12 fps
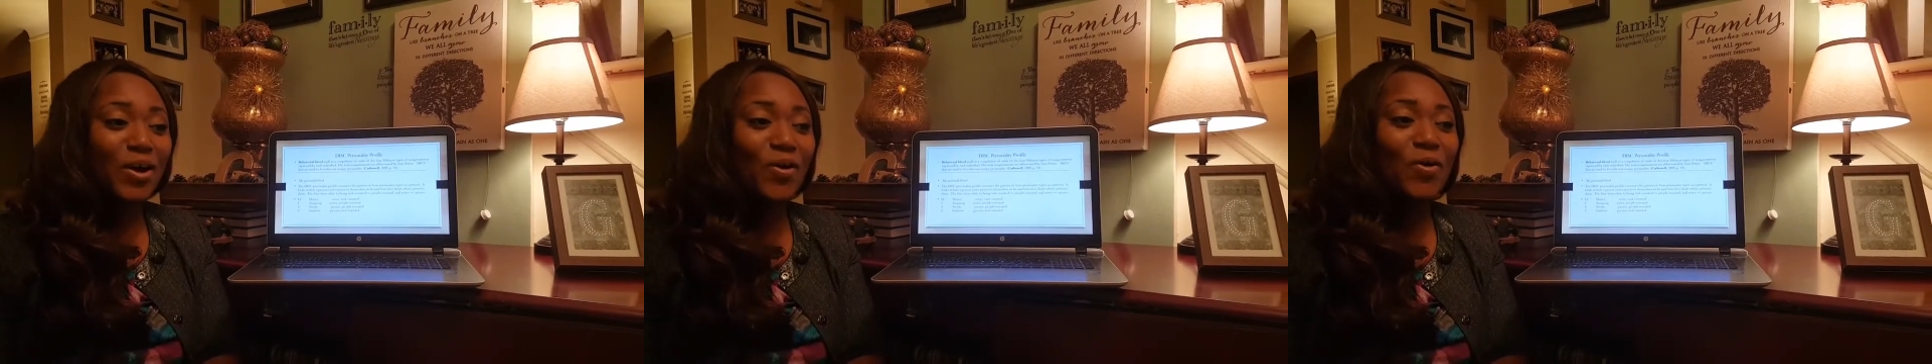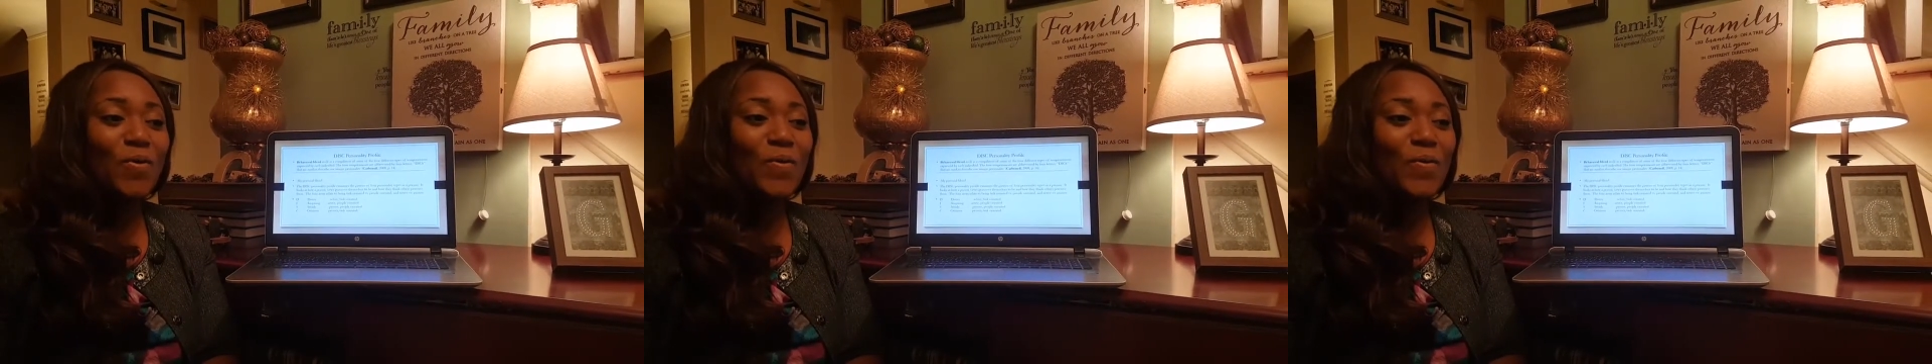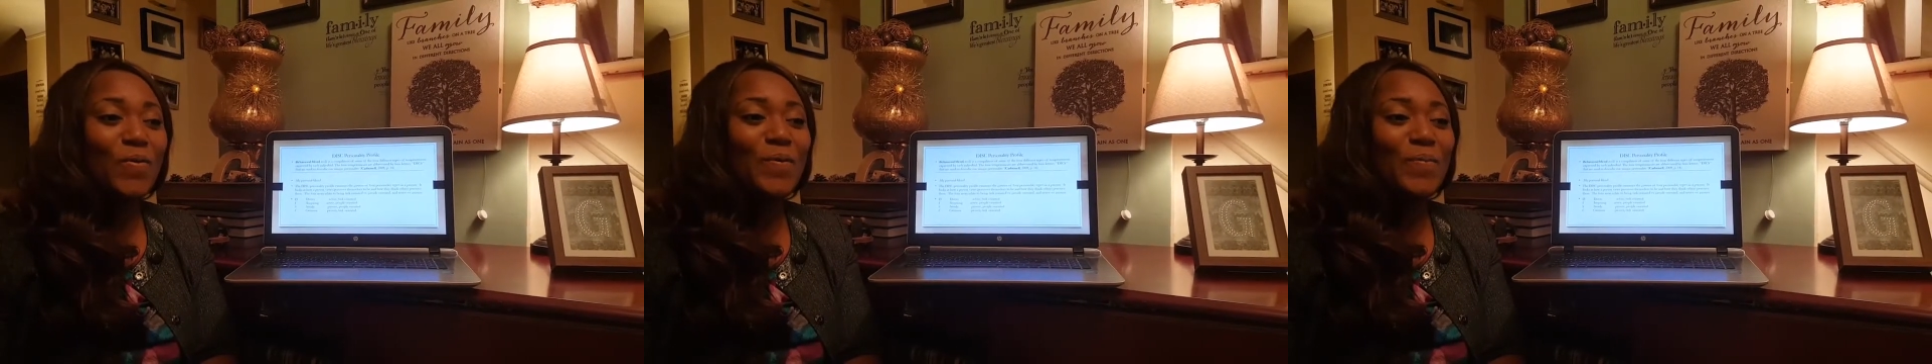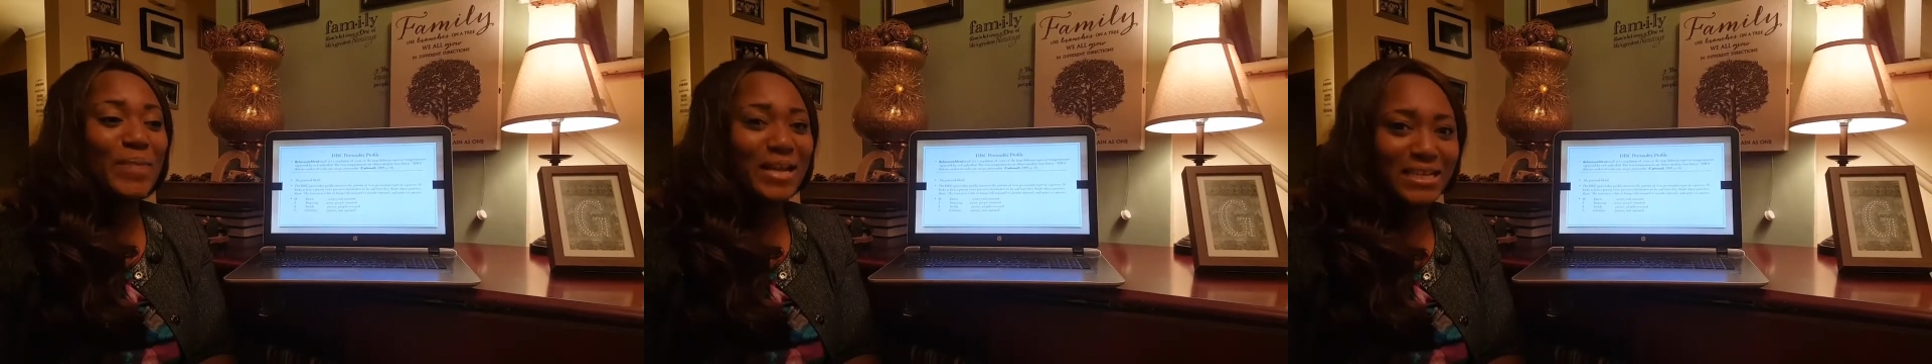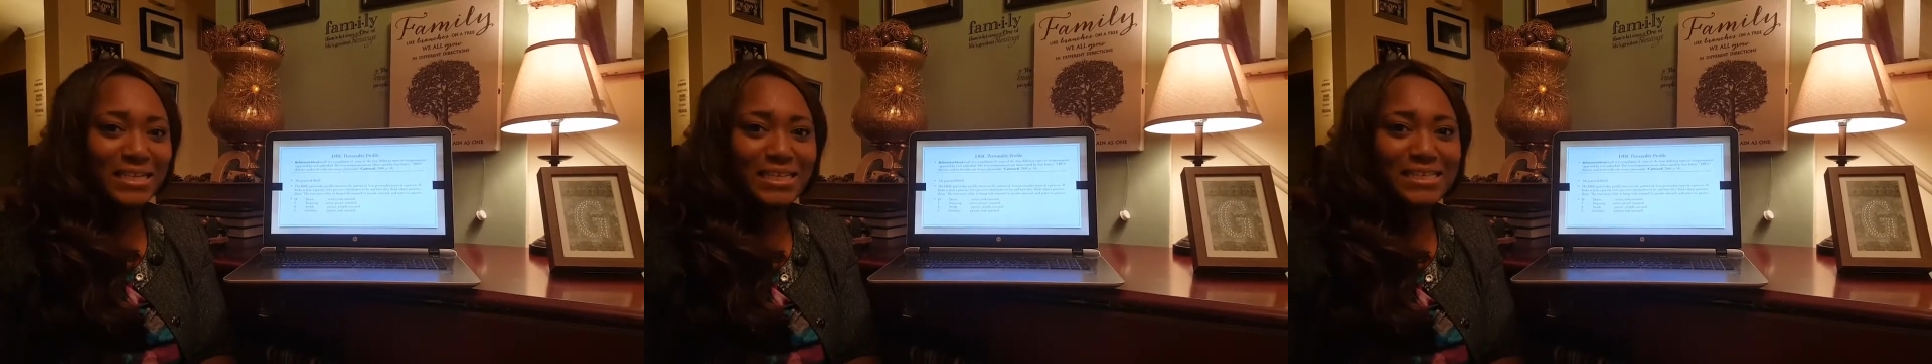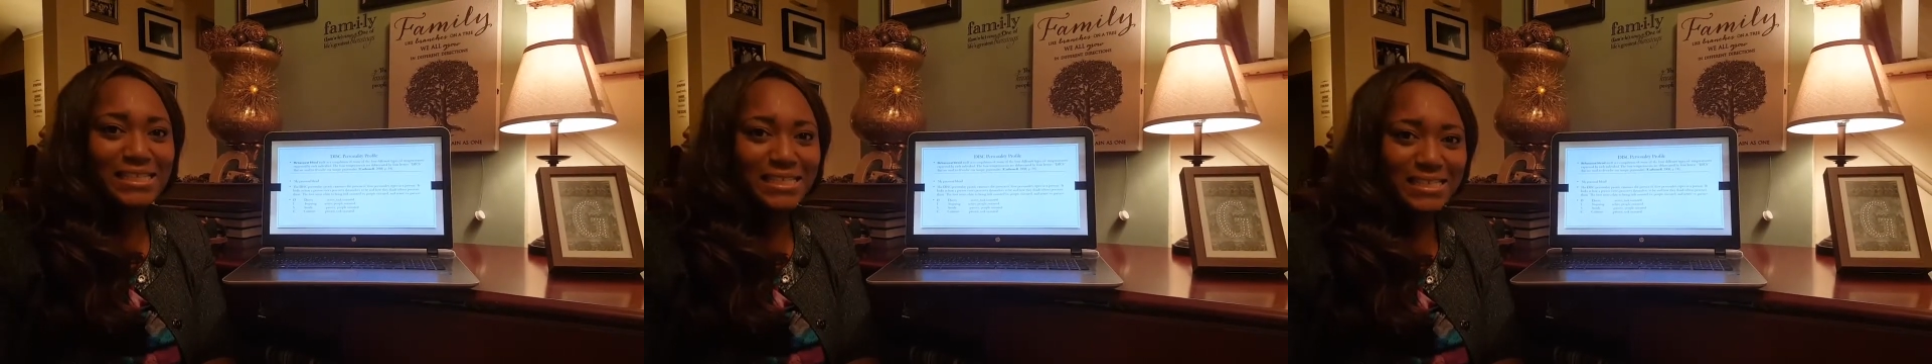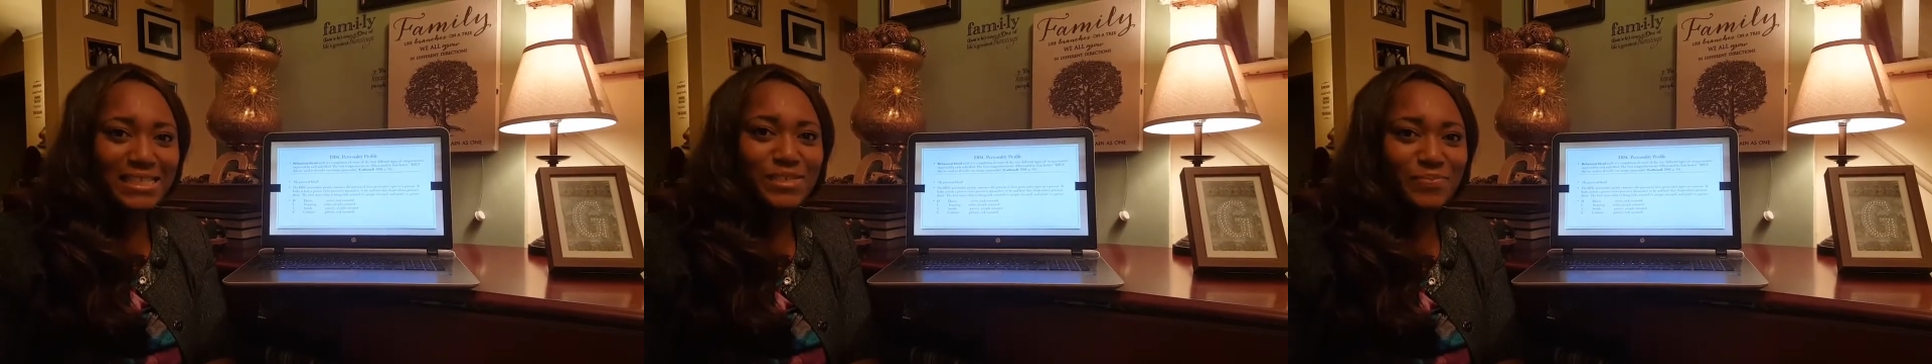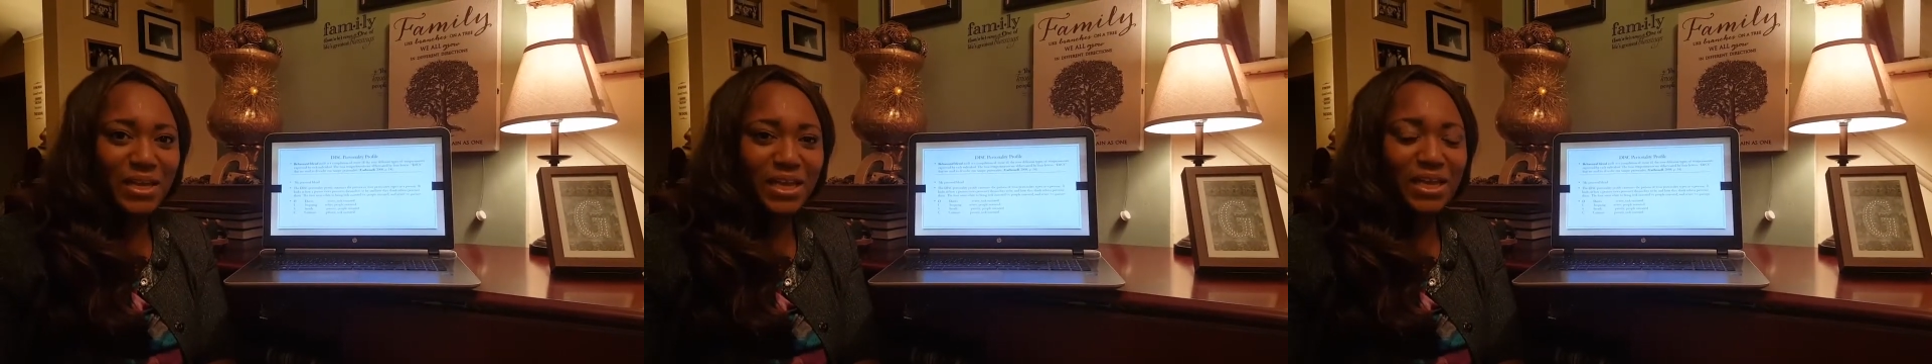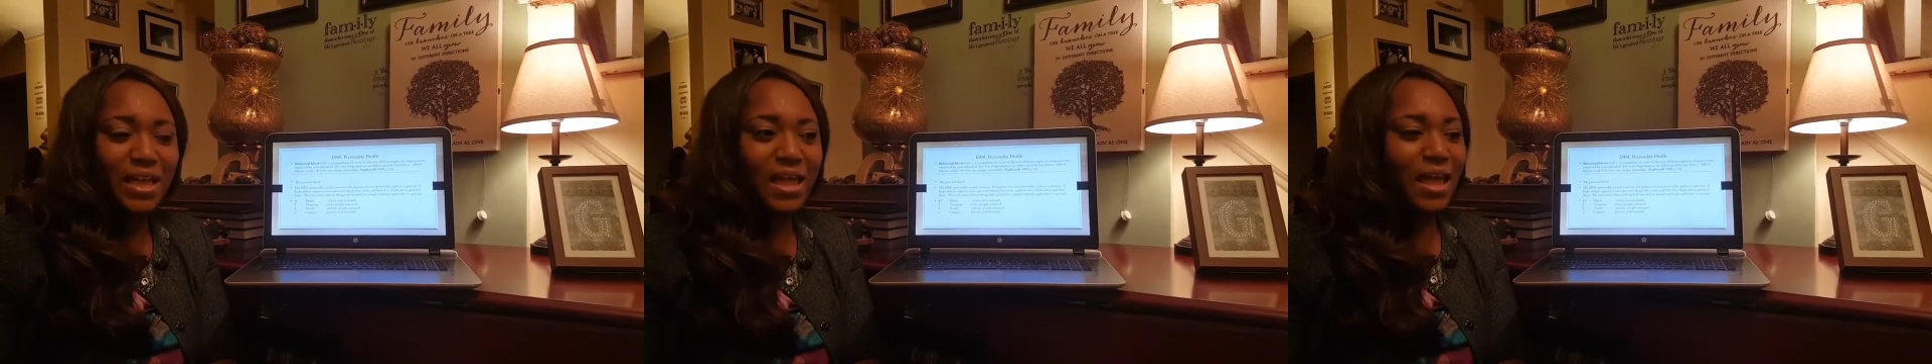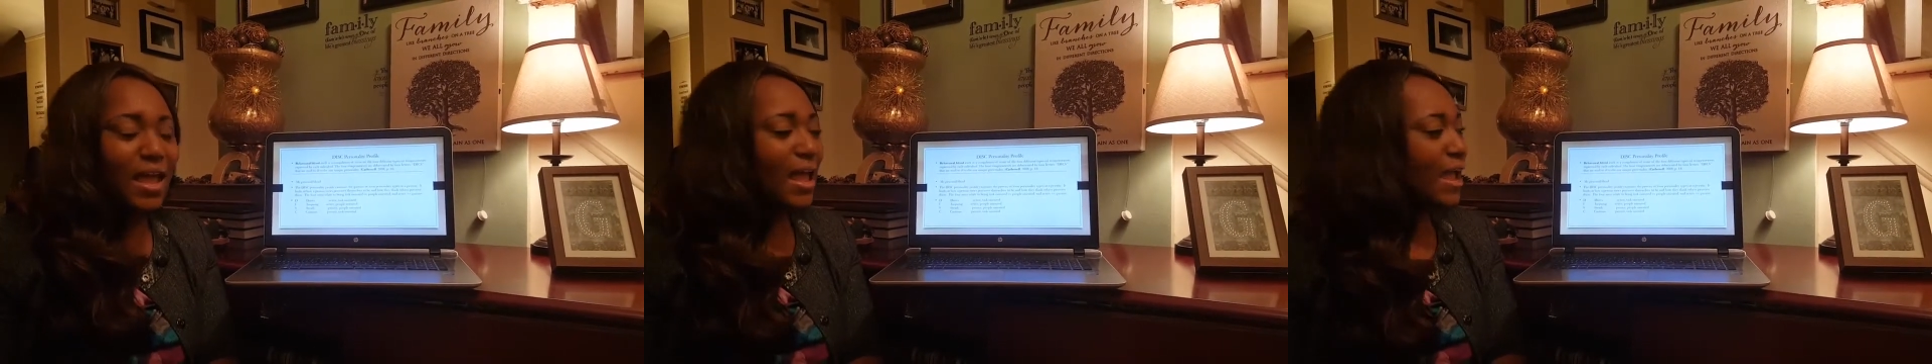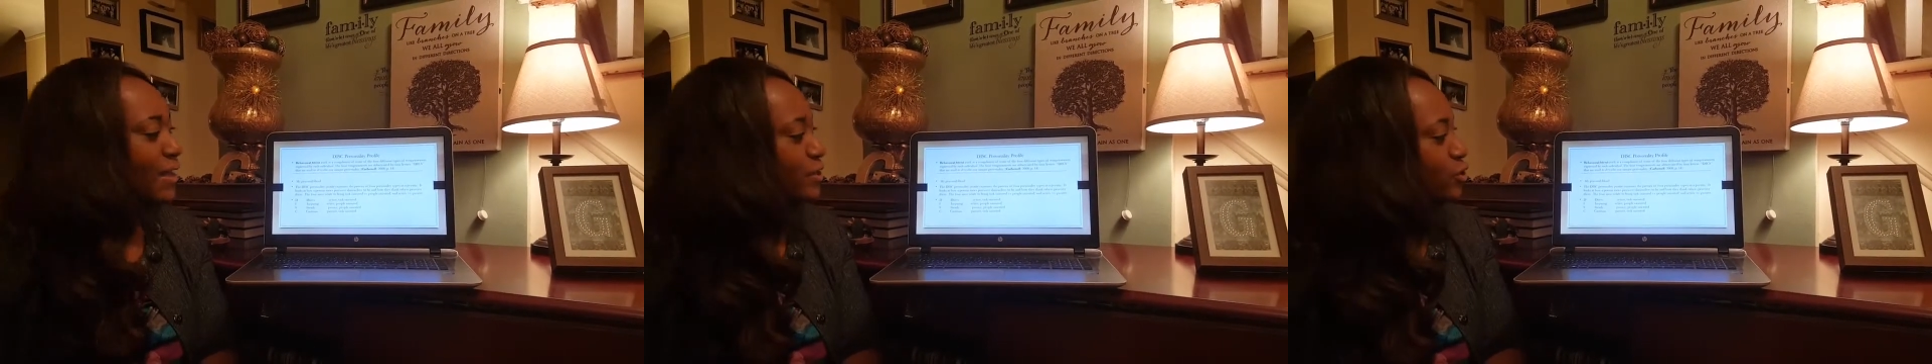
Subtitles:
oh my goodness, this is me. And